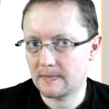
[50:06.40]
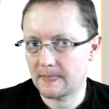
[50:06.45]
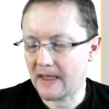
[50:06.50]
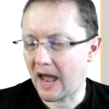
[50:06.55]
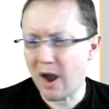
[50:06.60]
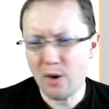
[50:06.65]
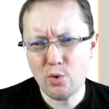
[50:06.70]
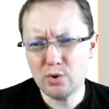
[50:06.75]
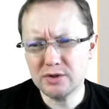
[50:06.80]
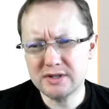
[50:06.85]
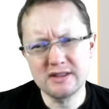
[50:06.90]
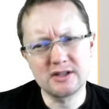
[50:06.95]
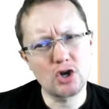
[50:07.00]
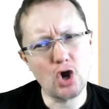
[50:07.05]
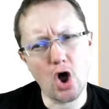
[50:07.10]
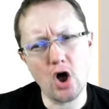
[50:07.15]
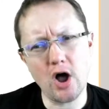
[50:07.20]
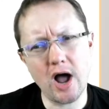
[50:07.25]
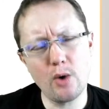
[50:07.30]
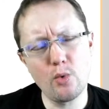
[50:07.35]
I
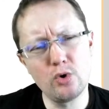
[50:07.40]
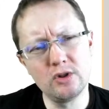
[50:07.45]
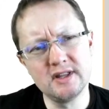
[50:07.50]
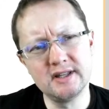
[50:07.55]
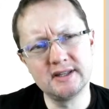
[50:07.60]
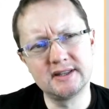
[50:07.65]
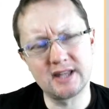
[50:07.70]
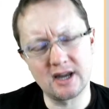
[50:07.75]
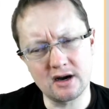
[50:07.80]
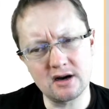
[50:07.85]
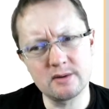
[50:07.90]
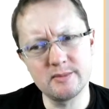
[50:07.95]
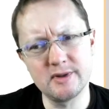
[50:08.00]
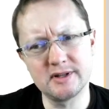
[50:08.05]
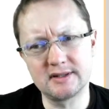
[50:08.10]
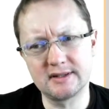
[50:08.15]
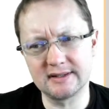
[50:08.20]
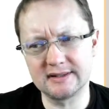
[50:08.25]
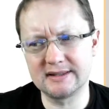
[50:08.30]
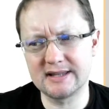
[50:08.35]
wouldn't term
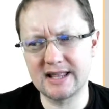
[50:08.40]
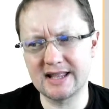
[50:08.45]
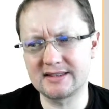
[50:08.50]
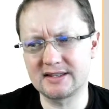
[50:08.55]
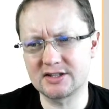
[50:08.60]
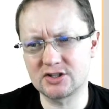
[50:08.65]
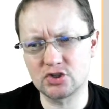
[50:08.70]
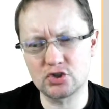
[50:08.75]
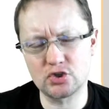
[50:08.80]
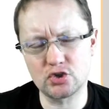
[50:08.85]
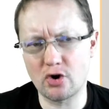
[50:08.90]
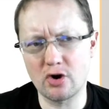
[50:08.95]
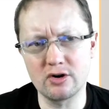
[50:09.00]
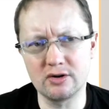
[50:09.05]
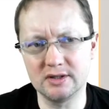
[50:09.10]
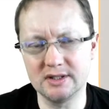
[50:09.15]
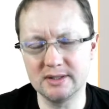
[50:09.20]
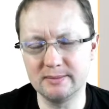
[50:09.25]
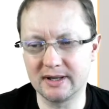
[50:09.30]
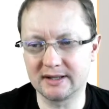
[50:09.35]
it that
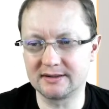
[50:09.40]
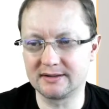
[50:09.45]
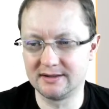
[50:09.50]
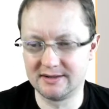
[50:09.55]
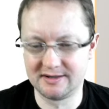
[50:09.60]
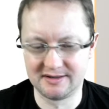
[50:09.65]
strongly, but